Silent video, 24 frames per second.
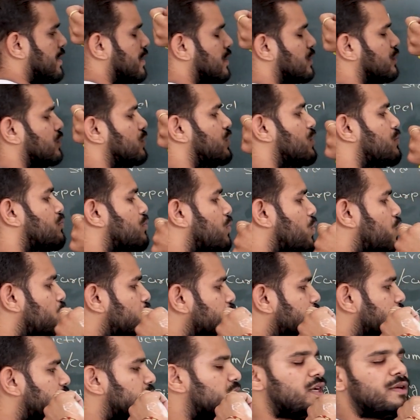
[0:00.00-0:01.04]
So the
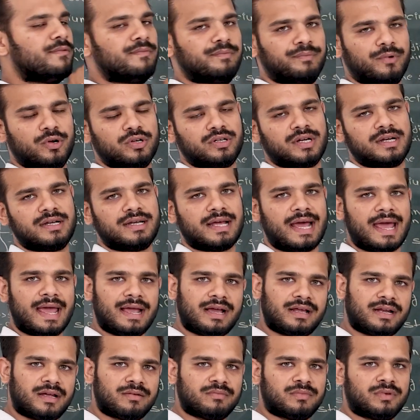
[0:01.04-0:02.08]
most important
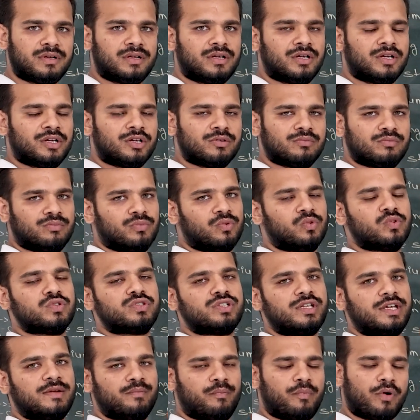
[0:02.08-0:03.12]
diagram,
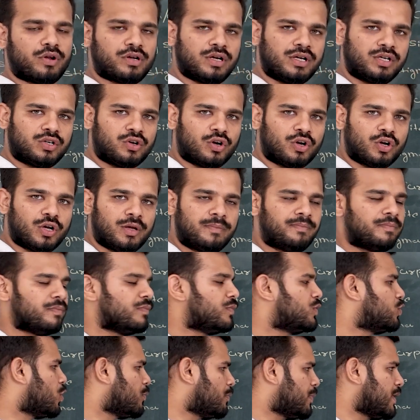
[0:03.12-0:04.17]
most important
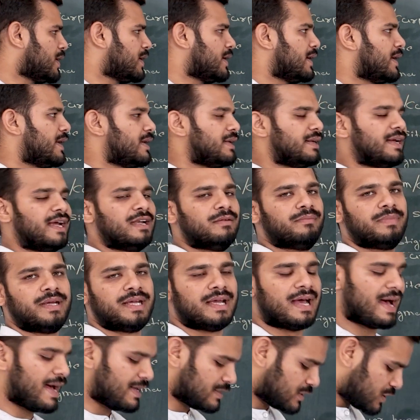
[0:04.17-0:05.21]
topic, it can
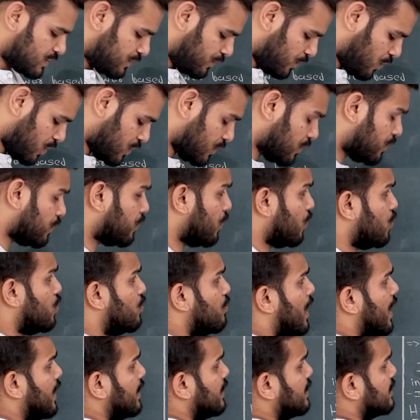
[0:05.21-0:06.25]
be asked for 4
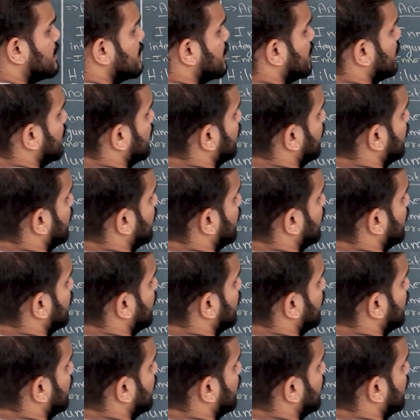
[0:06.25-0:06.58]
marks